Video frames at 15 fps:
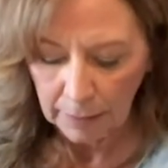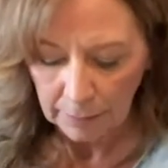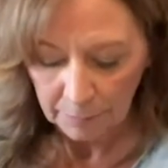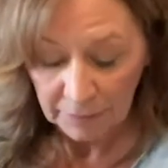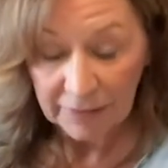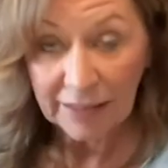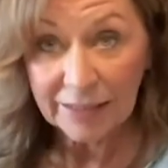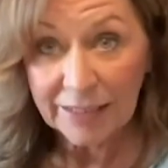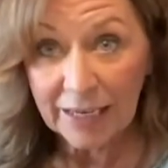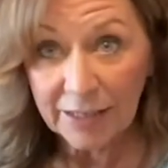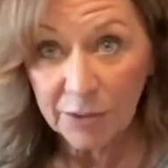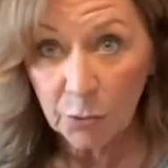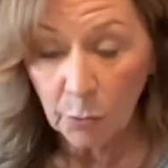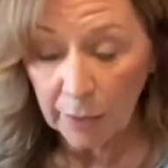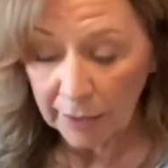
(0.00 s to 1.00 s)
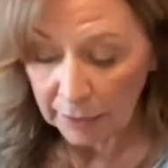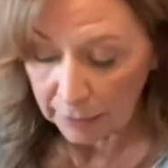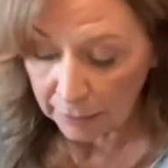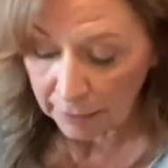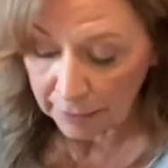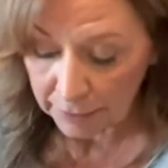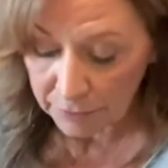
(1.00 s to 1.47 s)
But they taste great,
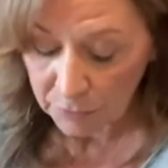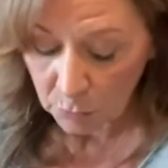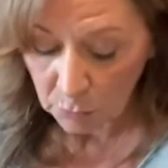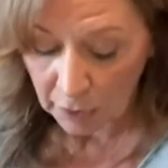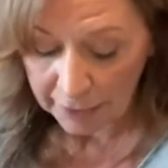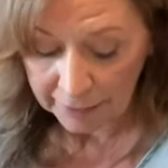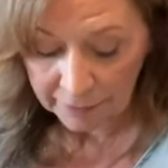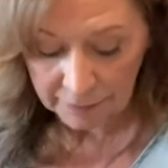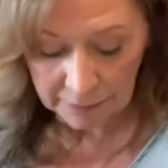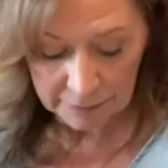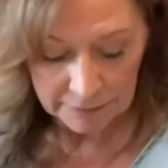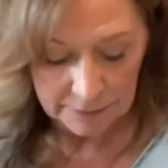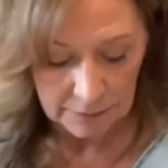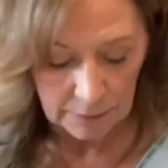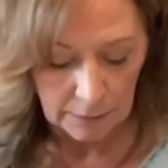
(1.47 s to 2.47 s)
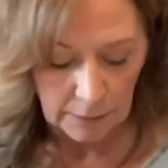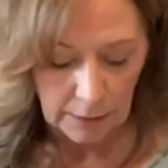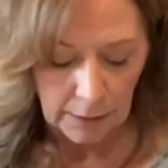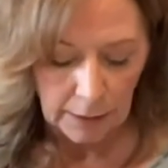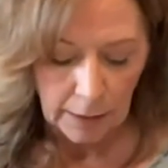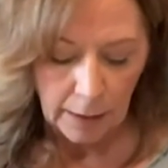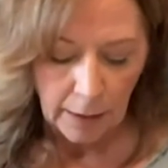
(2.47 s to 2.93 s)
and kids will like these.
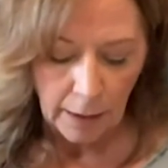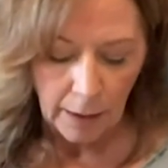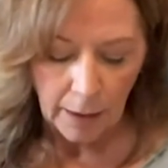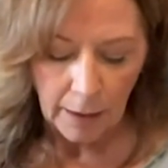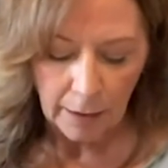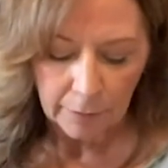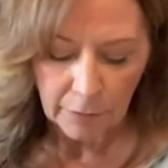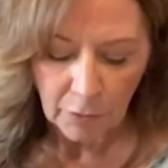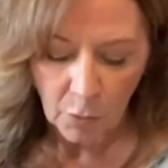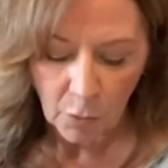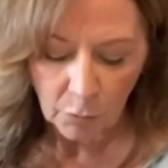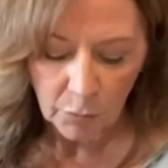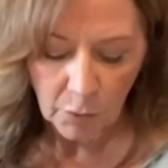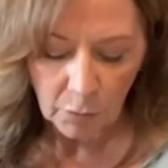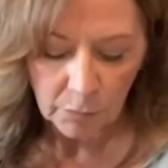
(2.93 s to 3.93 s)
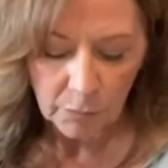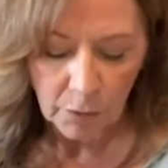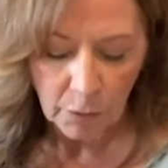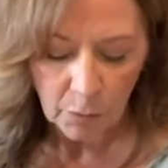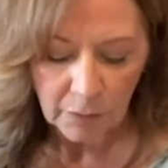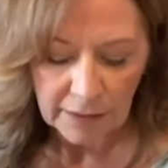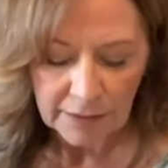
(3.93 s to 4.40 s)
You all
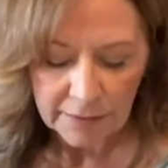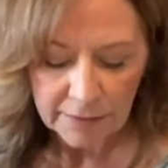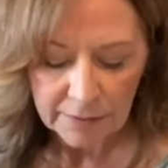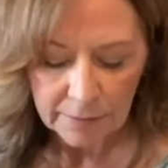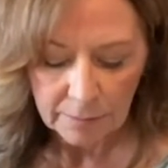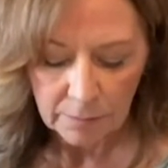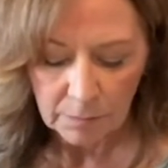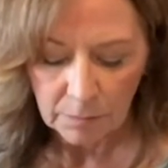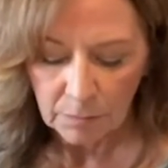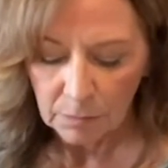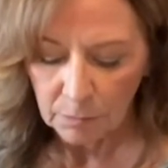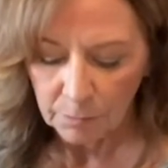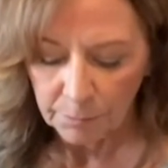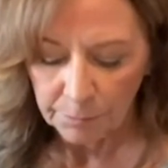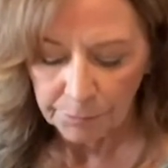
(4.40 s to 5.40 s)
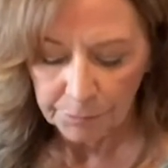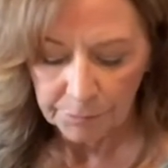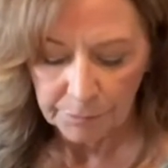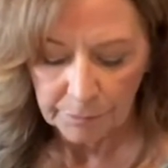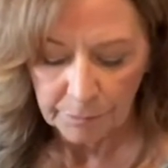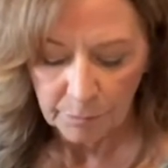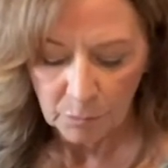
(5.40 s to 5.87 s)
know these
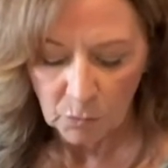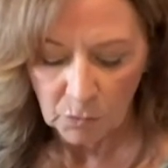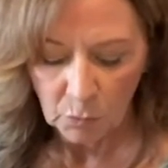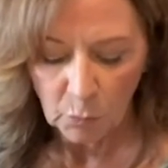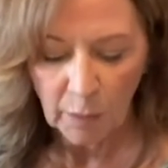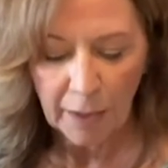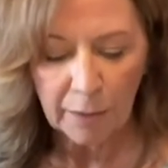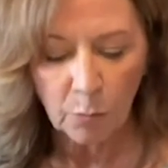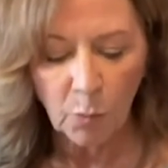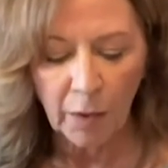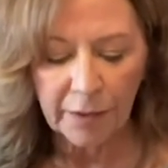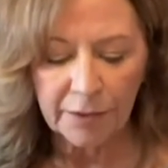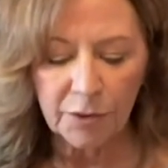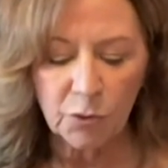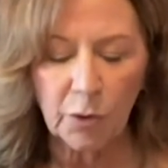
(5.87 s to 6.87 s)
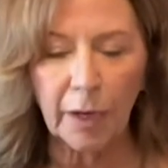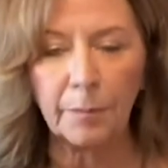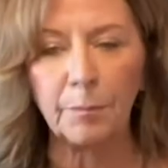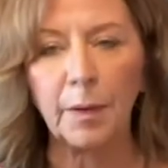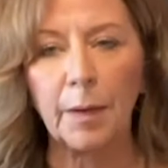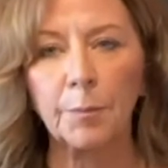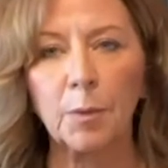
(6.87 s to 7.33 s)
red and white striped
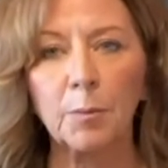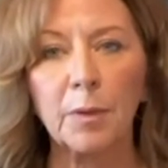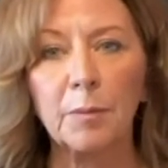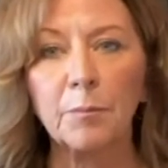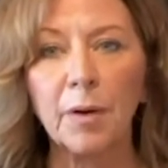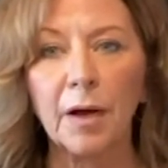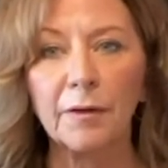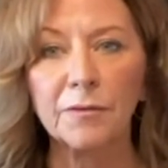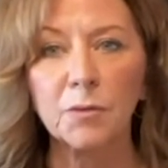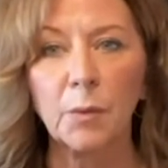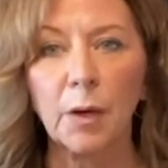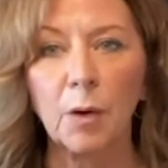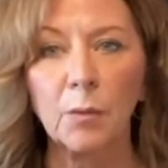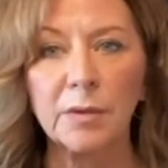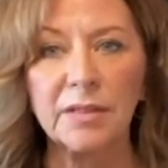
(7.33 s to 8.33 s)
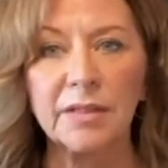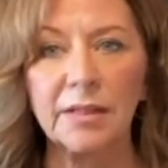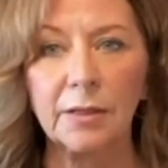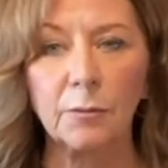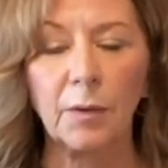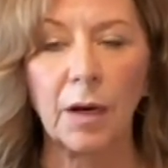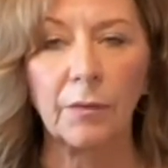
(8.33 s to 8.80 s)
peppermint puffs we always see
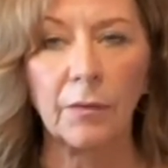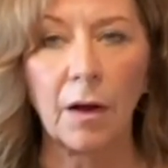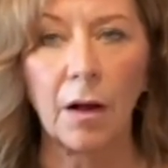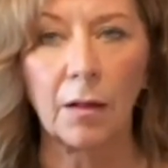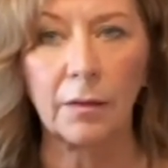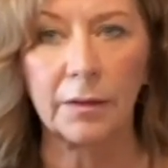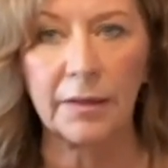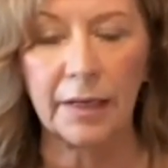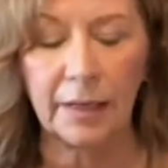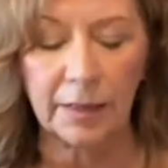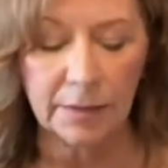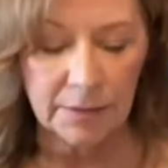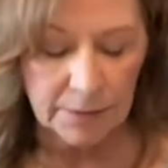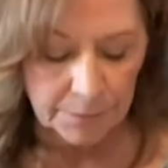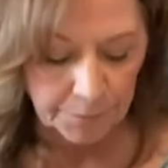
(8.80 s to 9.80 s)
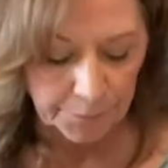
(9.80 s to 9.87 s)
around the holidays.